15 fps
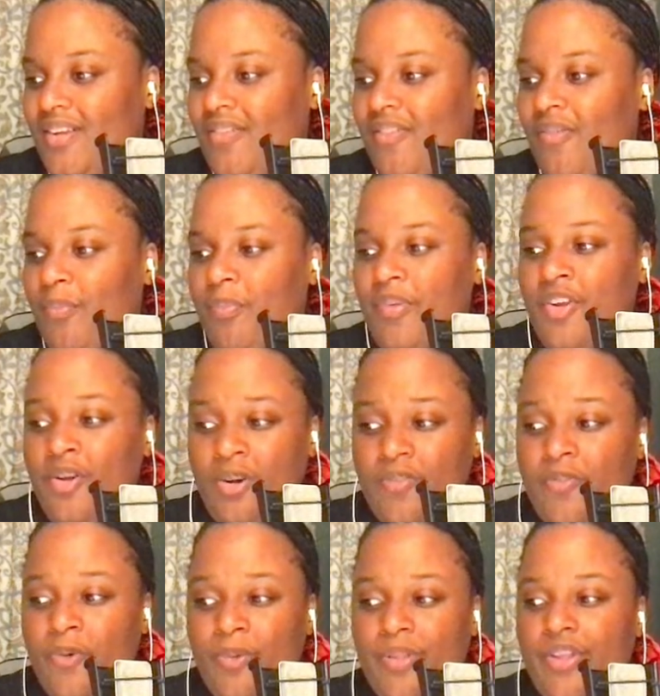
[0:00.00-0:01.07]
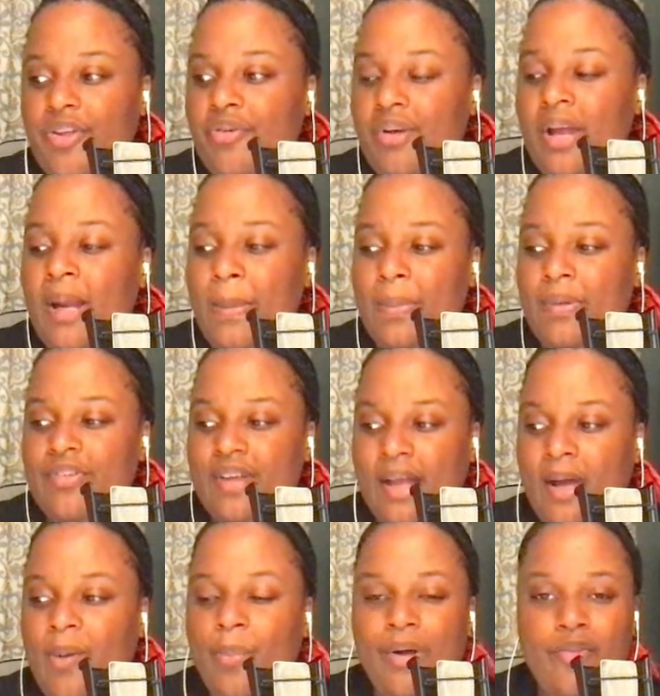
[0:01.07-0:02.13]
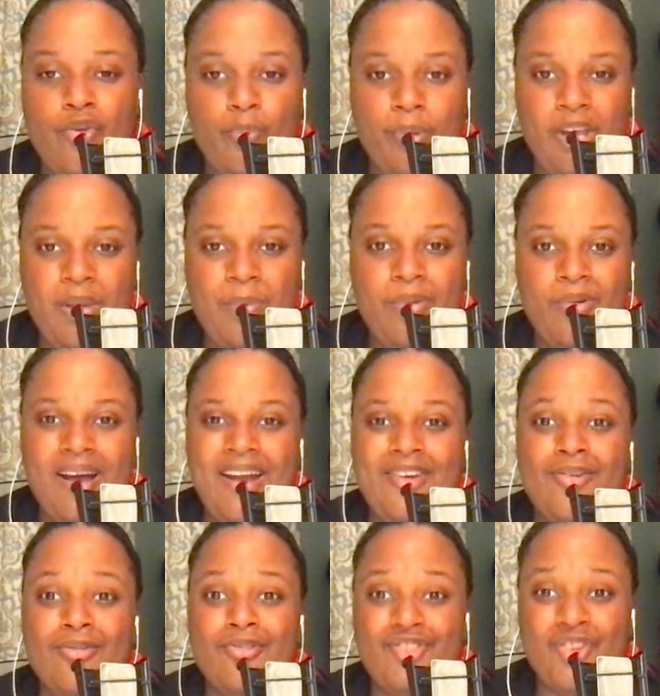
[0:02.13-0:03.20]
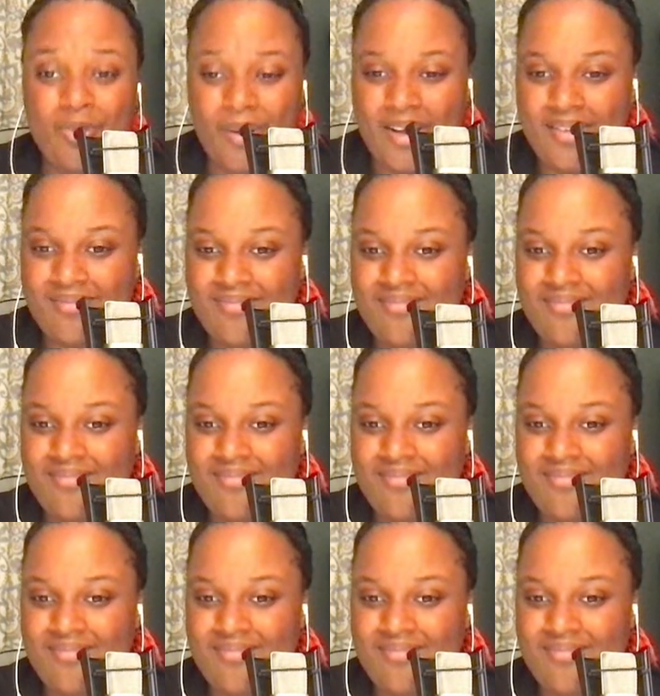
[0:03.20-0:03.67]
It's beautiful that you're able to help other people and you do it.